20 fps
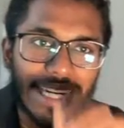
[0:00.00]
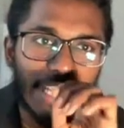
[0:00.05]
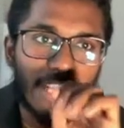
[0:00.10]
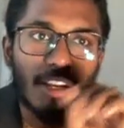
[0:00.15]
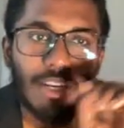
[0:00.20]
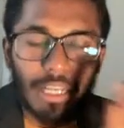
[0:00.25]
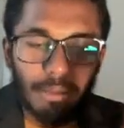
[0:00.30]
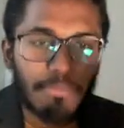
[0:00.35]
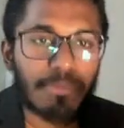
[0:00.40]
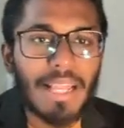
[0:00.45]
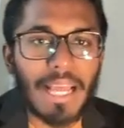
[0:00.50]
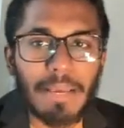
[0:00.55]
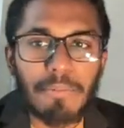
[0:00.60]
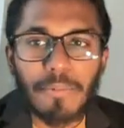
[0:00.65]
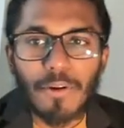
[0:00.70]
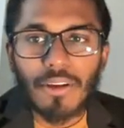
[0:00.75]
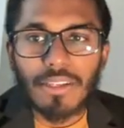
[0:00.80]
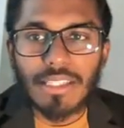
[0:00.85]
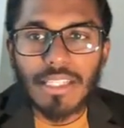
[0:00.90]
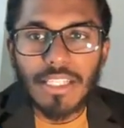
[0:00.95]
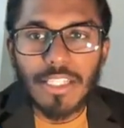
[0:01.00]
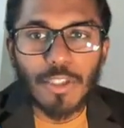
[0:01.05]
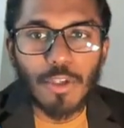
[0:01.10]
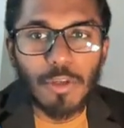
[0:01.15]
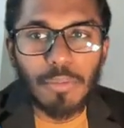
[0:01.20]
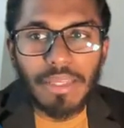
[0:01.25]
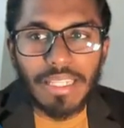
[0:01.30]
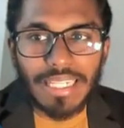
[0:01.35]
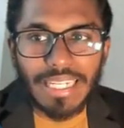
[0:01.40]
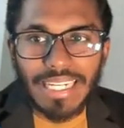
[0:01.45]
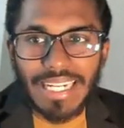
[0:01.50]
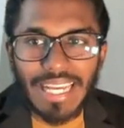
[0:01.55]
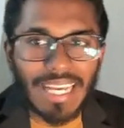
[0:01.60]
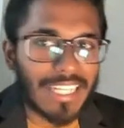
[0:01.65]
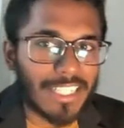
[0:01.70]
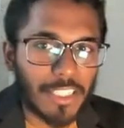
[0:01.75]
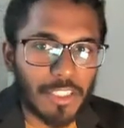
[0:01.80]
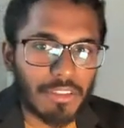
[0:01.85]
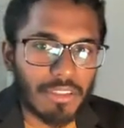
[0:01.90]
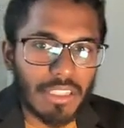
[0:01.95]
on apply process, you'll be
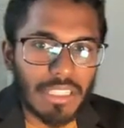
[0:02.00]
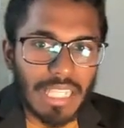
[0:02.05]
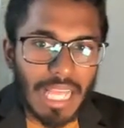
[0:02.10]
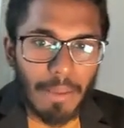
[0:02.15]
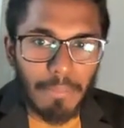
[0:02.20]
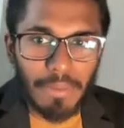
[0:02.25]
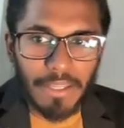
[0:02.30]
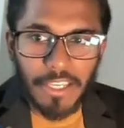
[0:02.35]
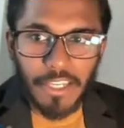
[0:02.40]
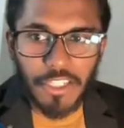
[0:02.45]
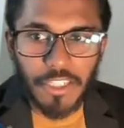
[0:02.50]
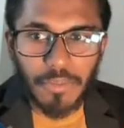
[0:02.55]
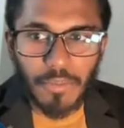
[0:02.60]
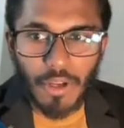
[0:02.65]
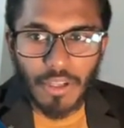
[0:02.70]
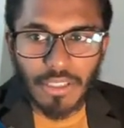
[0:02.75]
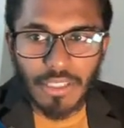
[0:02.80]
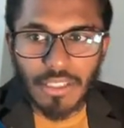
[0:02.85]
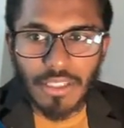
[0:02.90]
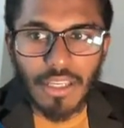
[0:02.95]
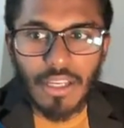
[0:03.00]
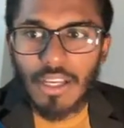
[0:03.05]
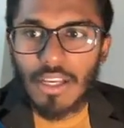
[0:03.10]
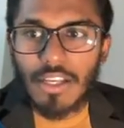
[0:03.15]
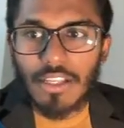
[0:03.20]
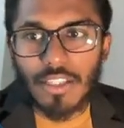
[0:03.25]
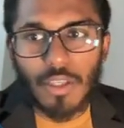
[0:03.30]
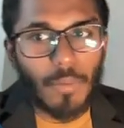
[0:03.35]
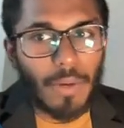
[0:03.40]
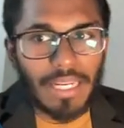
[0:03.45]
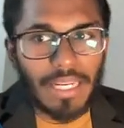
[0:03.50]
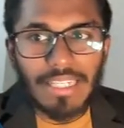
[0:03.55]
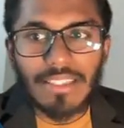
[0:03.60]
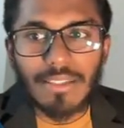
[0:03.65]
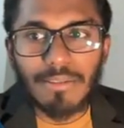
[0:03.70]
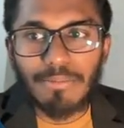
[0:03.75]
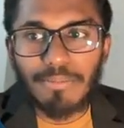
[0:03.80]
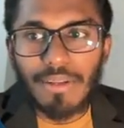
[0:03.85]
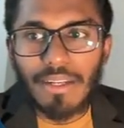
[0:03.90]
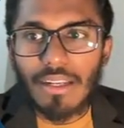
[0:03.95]
redirected to this application process. So very
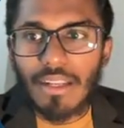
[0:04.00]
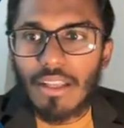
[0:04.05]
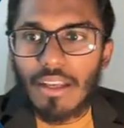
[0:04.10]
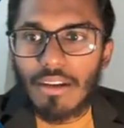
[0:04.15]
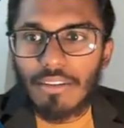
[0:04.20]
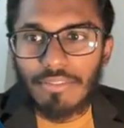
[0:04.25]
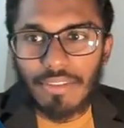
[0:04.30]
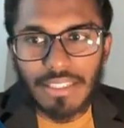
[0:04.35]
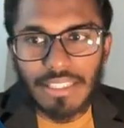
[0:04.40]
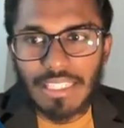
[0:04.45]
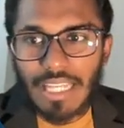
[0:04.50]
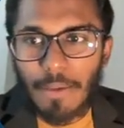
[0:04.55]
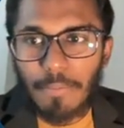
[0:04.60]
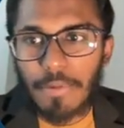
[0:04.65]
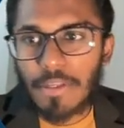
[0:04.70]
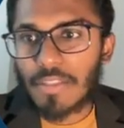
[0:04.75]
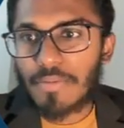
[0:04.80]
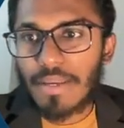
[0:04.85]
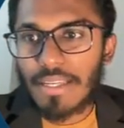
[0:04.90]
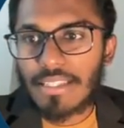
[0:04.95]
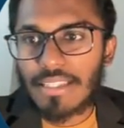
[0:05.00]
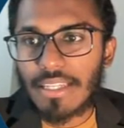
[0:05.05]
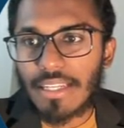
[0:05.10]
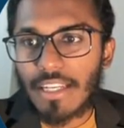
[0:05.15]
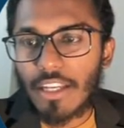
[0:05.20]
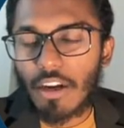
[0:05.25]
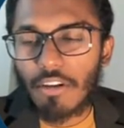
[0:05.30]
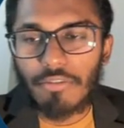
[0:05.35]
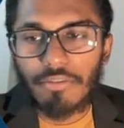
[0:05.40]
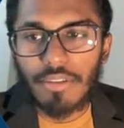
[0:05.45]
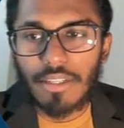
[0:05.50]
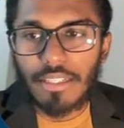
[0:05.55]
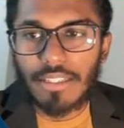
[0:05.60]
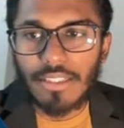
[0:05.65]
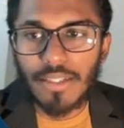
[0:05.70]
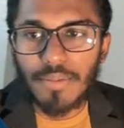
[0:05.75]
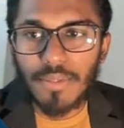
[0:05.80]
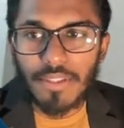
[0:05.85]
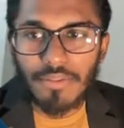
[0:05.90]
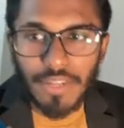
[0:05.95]
simple. First step is basically of in
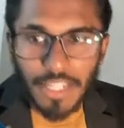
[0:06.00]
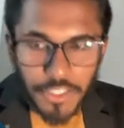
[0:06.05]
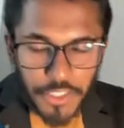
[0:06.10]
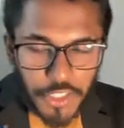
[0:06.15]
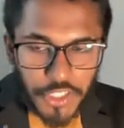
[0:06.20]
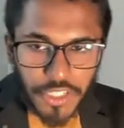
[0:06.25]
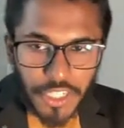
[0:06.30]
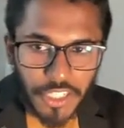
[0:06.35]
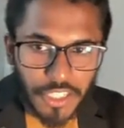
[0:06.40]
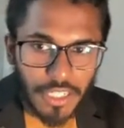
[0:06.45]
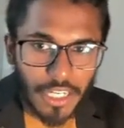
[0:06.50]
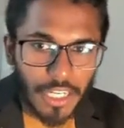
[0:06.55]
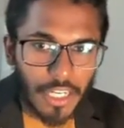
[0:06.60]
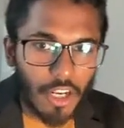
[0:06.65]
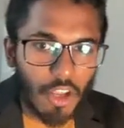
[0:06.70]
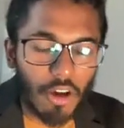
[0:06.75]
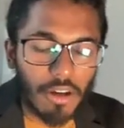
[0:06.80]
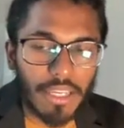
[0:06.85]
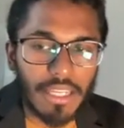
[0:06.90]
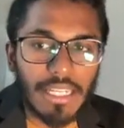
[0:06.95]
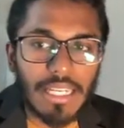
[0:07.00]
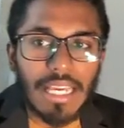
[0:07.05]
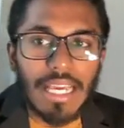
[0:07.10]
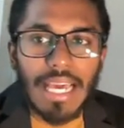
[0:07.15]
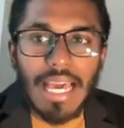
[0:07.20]
terms of registration and login.